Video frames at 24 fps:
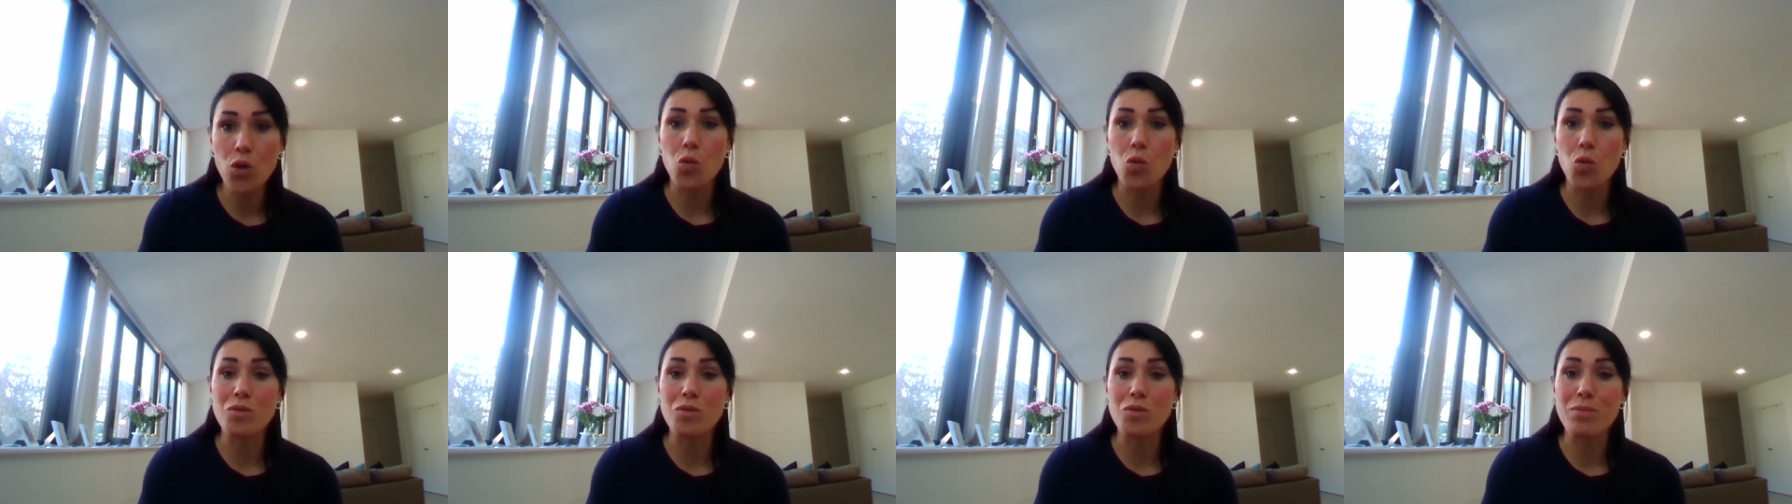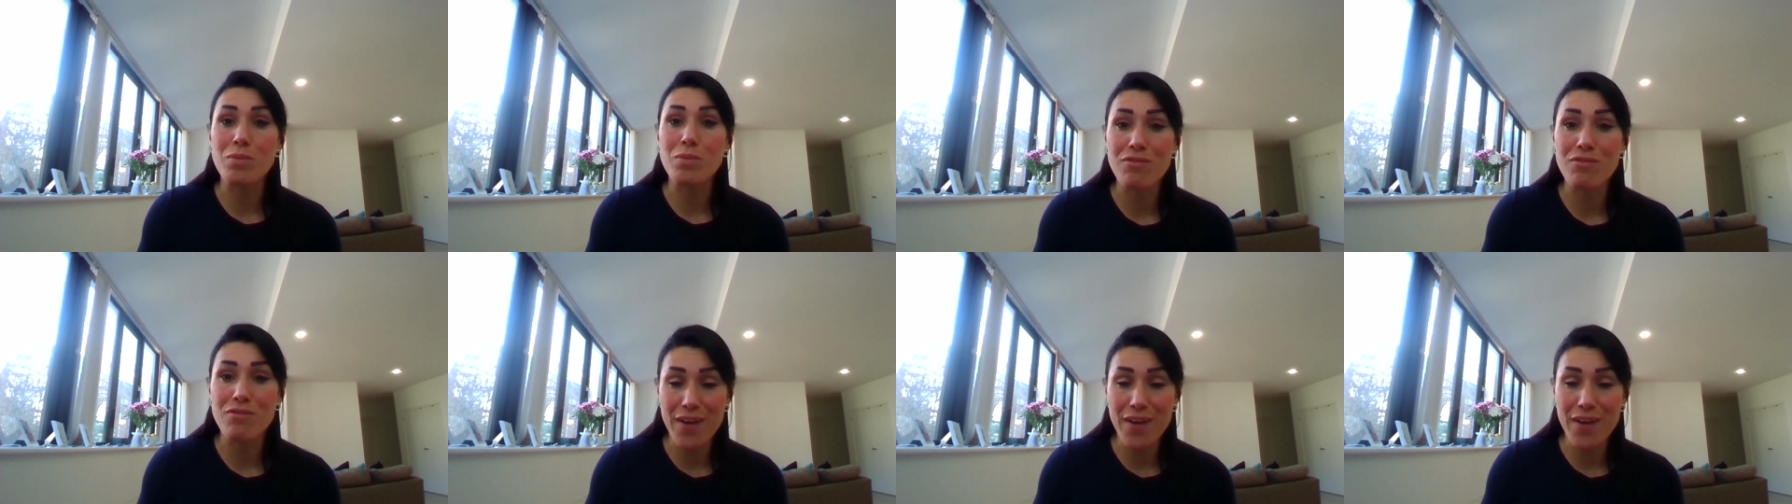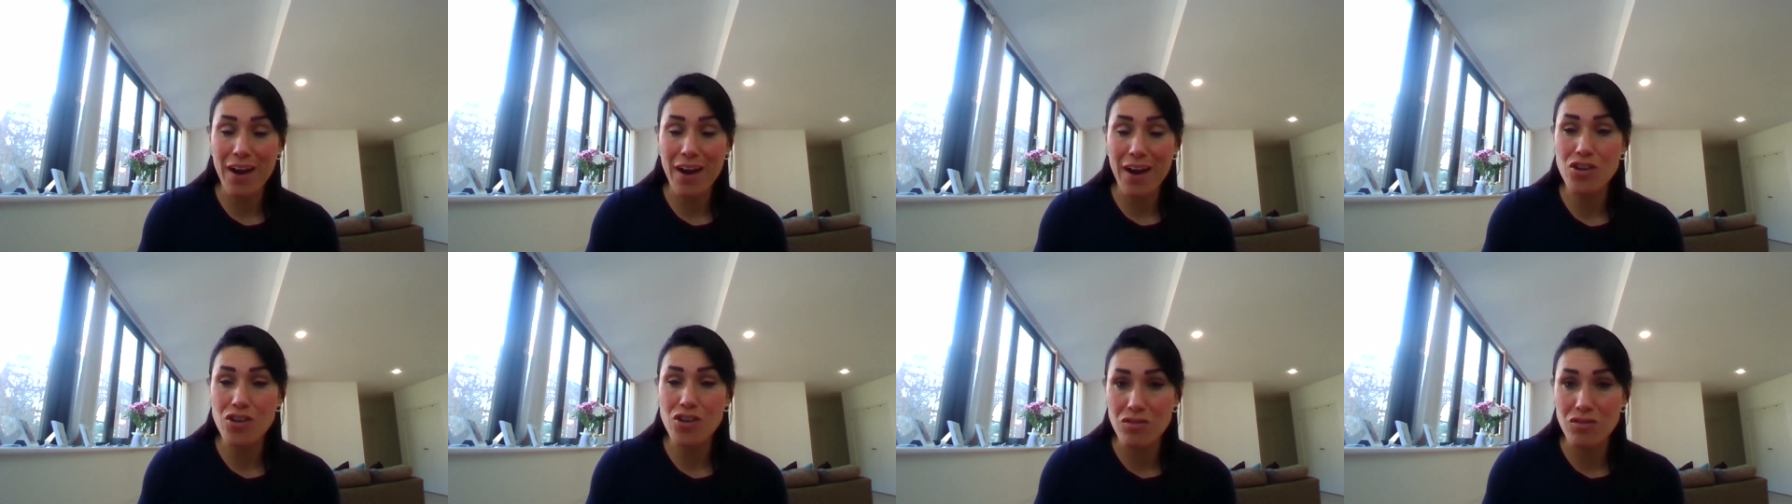who would
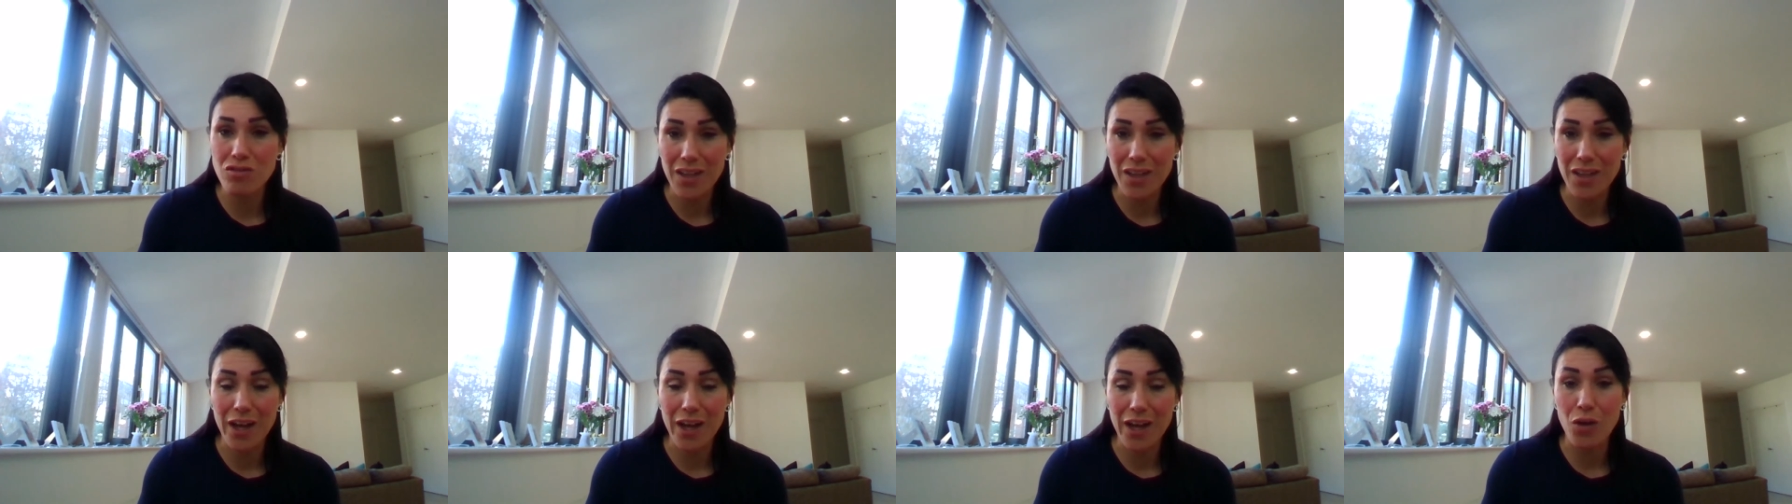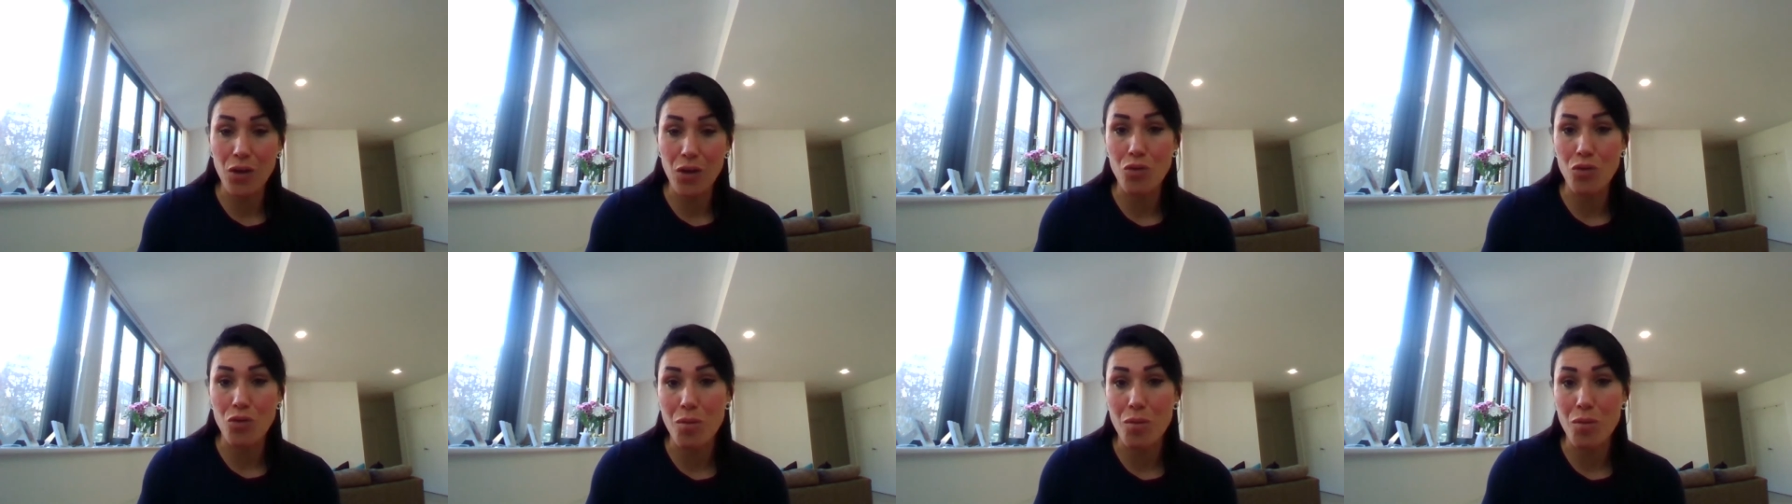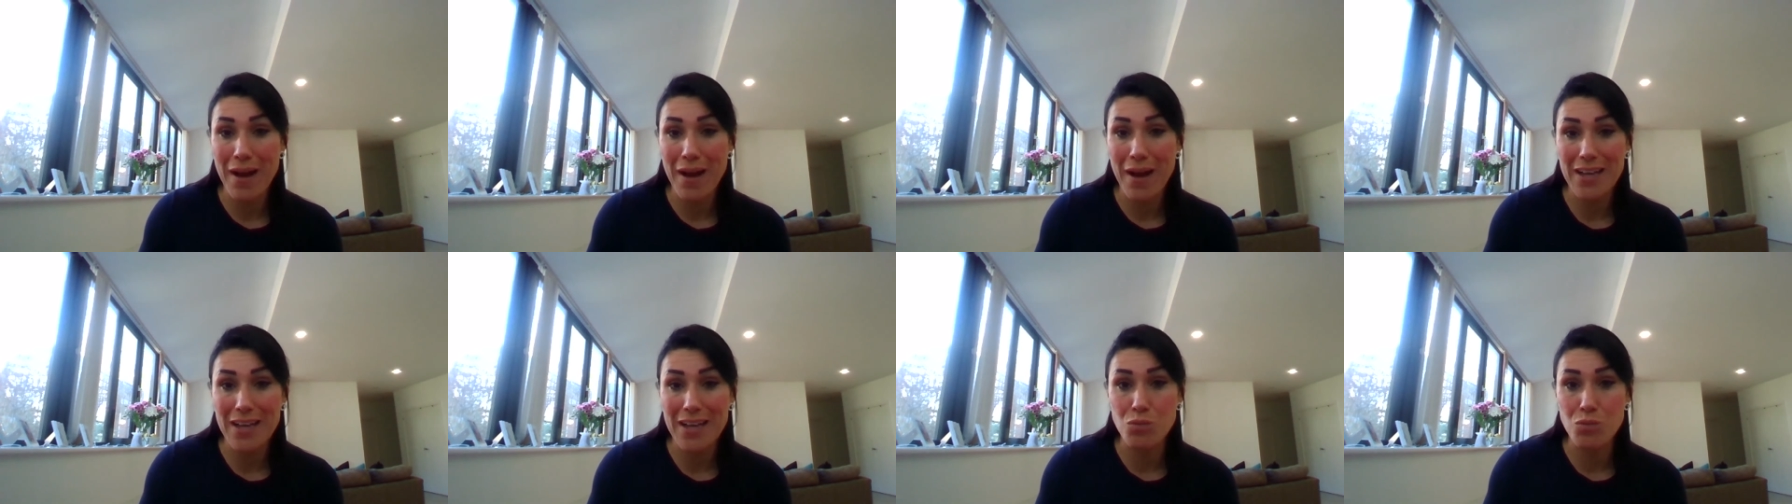prefer to rely on
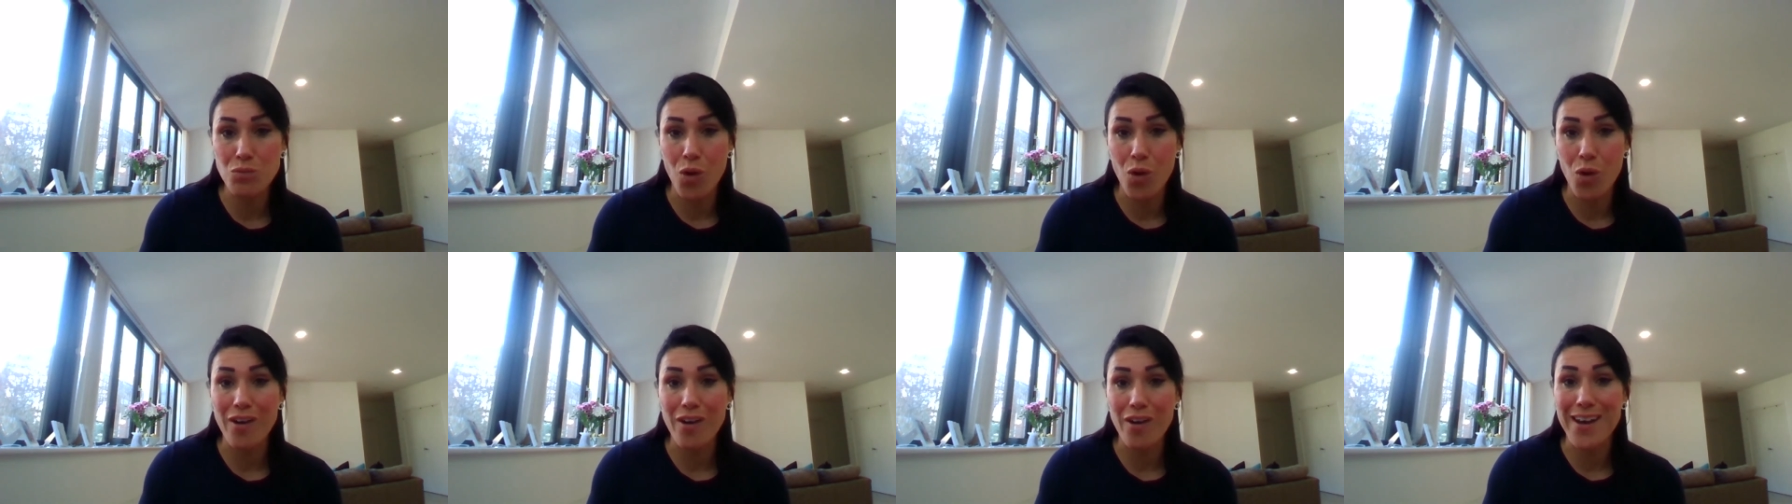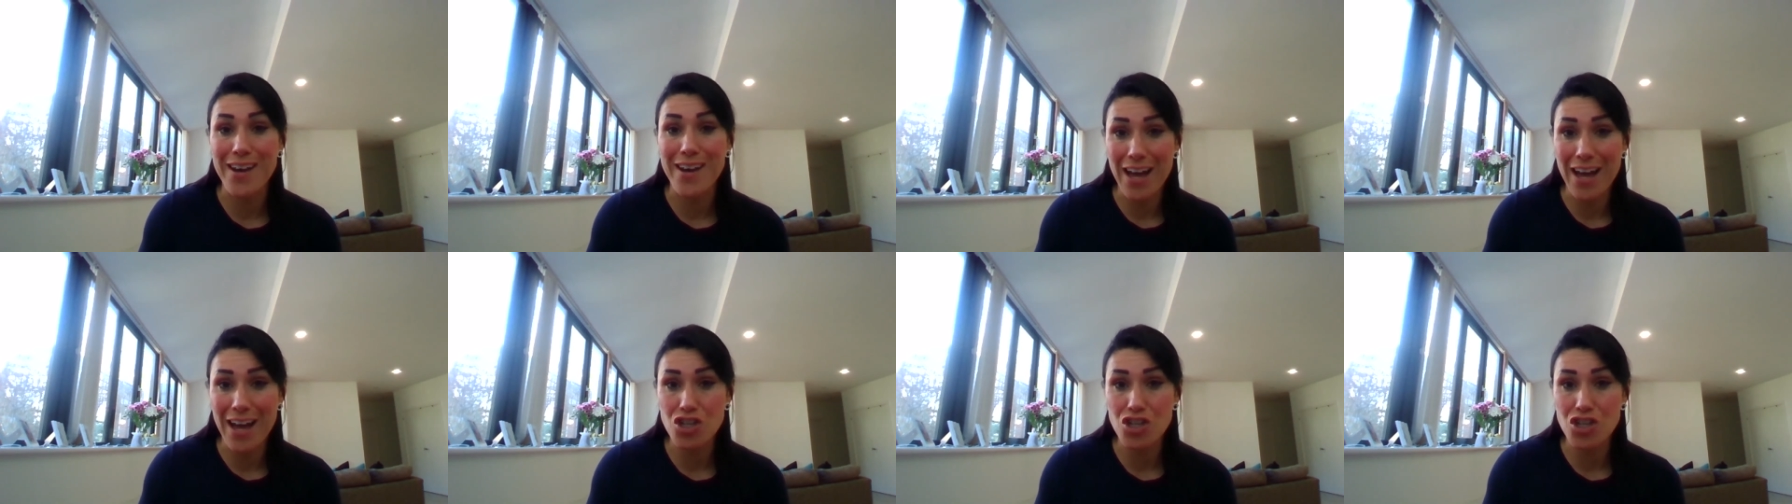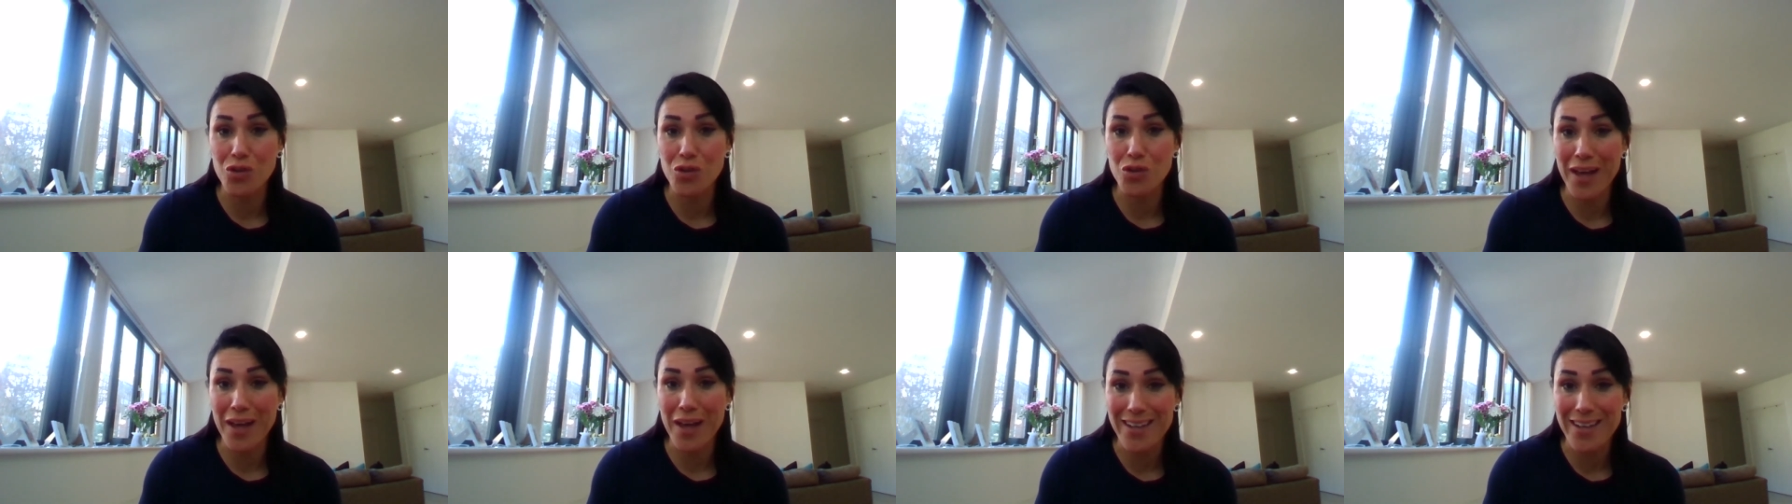their passport or
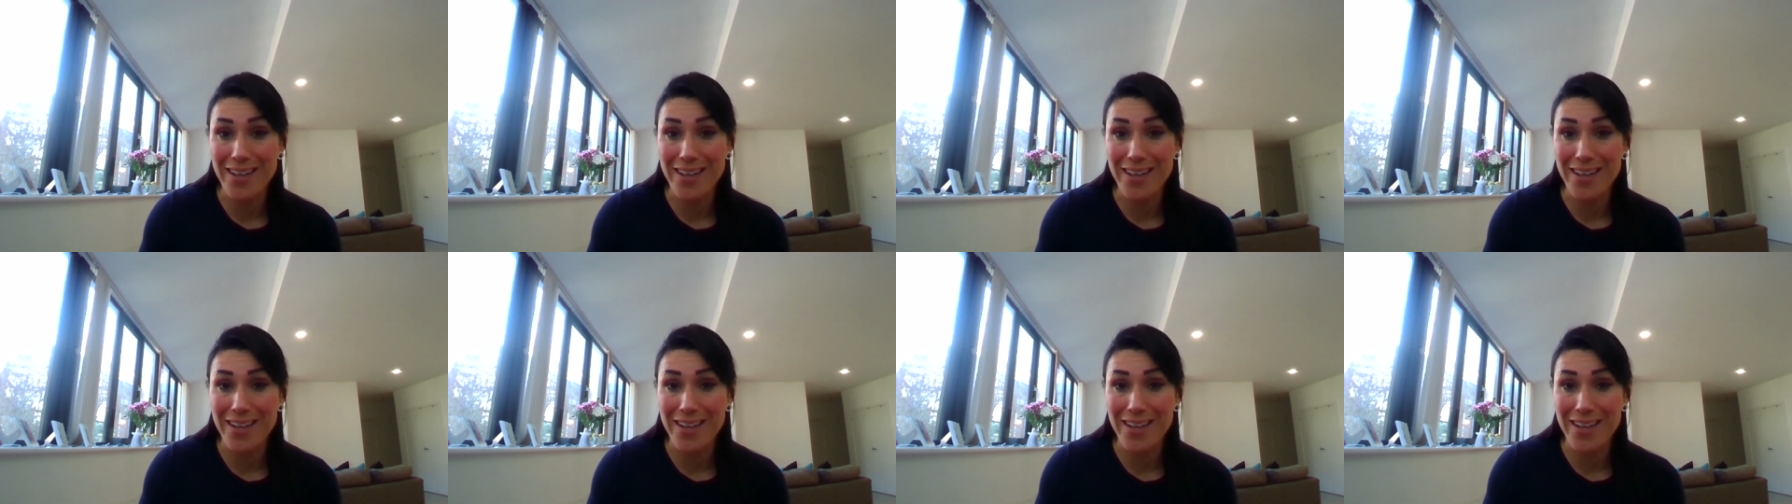national